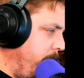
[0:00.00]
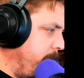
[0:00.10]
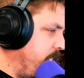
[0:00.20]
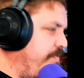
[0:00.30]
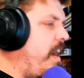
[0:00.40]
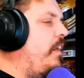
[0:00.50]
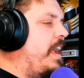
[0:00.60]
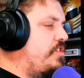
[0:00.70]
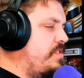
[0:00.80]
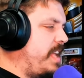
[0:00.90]
This is very
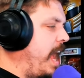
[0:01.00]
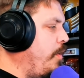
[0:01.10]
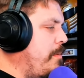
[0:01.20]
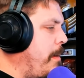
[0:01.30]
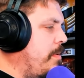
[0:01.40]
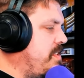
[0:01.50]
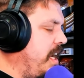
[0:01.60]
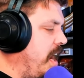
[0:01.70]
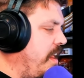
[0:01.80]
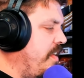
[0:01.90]
interesting. I don't remember
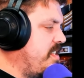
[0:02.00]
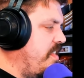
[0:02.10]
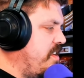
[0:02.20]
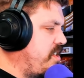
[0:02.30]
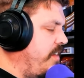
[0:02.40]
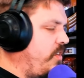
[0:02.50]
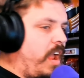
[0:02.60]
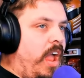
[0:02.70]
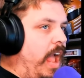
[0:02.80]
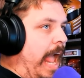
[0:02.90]
seeing any of this in the
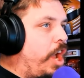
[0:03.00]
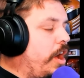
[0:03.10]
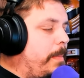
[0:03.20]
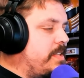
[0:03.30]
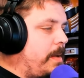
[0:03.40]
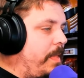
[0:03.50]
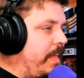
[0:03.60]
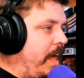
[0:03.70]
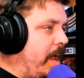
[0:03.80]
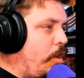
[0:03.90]
Discovery. It could have been something
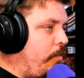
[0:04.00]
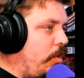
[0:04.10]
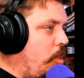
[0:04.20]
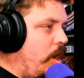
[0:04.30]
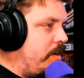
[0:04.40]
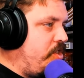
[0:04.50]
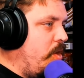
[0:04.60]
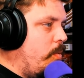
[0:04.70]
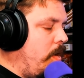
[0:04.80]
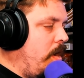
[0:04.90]
that I overlooked
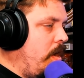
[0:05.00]
too.